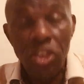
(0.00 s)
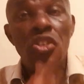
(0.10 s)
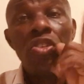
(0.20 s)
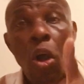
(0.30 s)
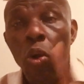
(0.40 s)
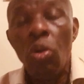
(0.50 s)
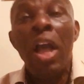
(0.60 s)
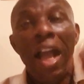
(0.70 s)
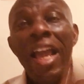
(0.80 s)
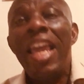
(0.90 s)
No,
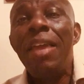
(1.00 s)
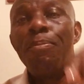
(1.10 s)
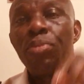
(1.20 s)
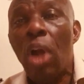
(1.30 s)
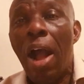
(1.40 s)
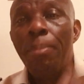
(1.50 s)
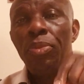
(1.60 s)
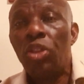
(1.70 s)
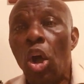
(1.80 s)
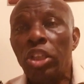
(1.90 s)
Abraham
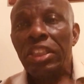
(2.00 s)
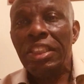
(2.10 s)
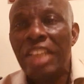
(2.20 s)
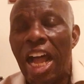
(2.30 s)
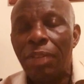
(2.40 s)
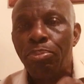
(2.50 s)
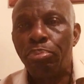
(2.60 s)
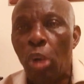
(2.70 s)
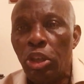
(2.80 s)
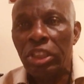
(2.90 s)
does not
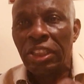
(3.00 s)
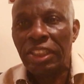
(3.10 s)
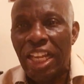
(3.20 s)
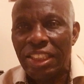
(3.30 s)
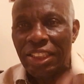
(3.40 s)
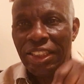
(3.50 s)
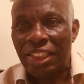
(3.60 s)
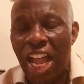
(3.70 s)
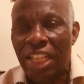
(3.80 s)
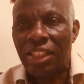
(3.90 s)
possess
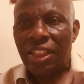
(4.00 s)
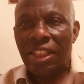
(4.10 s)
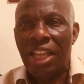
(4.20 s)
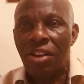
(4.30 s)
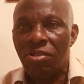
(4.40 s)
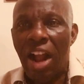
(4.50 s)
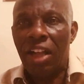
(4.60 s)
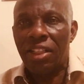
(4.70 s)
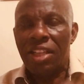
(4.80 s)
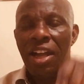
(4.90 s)
that
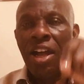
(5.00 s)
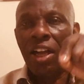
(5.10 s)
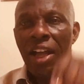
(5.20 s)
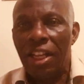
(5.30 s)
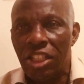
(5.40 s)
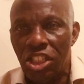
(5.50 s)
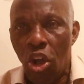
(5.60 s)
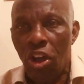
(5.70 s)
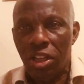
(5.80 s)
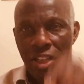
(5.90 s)
character, conduct,